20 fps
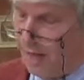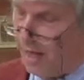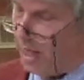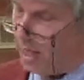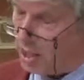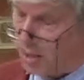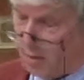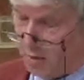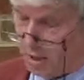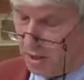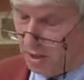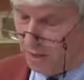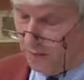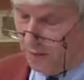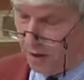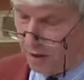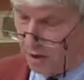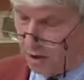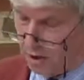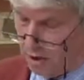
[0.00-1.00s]
and
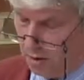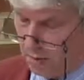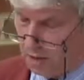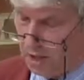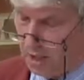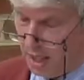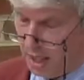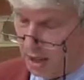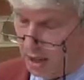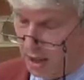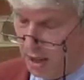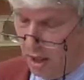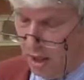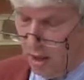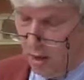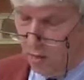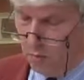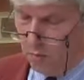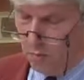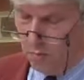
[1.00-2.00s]
specific subjects
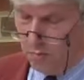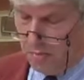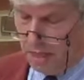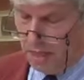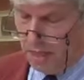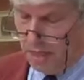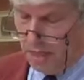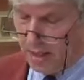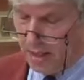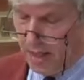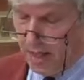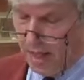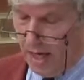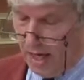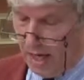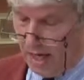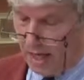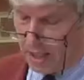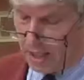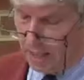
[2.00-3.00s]
would mean
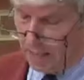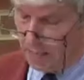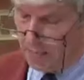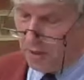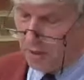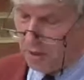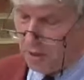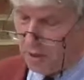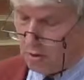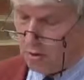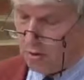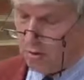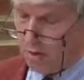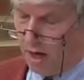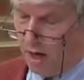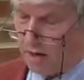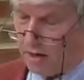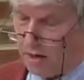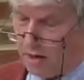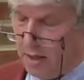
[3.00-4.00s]
accepting the
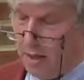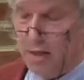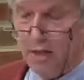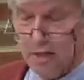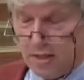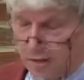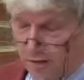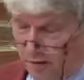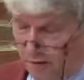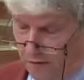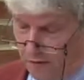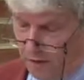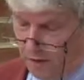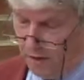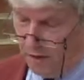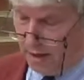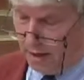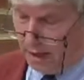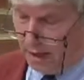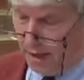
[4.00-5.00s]
Quran
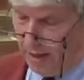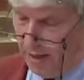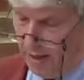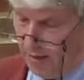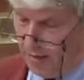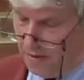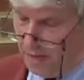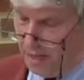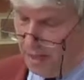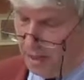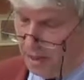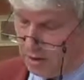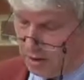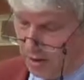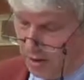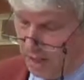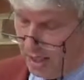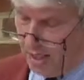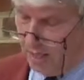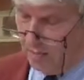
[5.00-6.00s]
differently than it
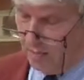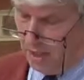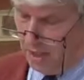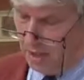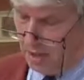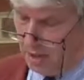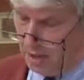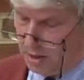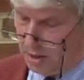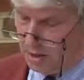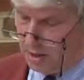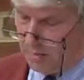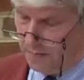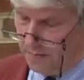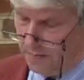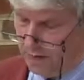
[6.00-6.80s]
really means.